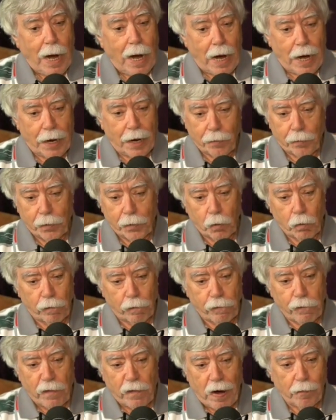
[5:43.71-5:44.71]
I don't know if
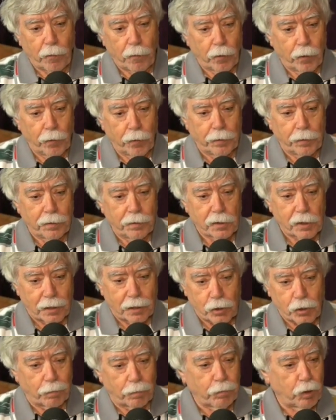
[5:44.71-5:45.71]
fatherhood's
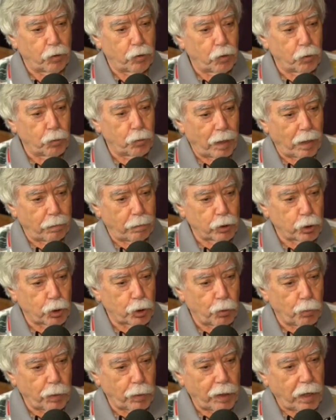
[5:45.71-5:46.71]
got something to do with that
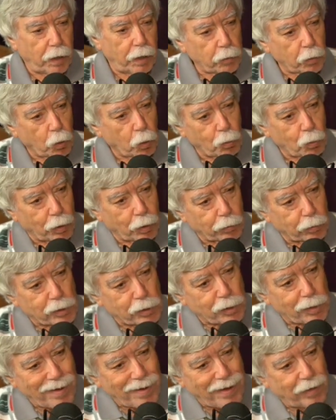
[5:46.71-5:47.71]
maturity. I don't know whether
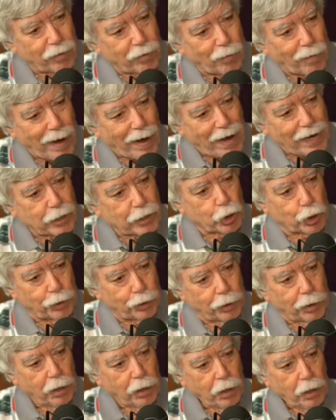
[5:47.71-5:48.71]
it's the
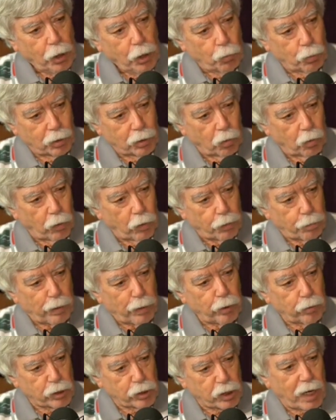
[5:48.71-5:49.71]
interaction with the late
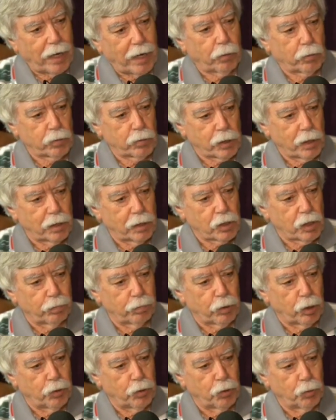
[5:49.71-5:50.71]
Peter Seidler's got
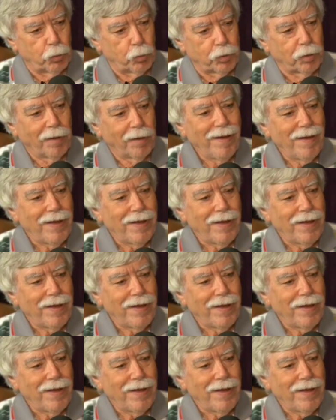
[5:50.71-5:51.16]
something to do with.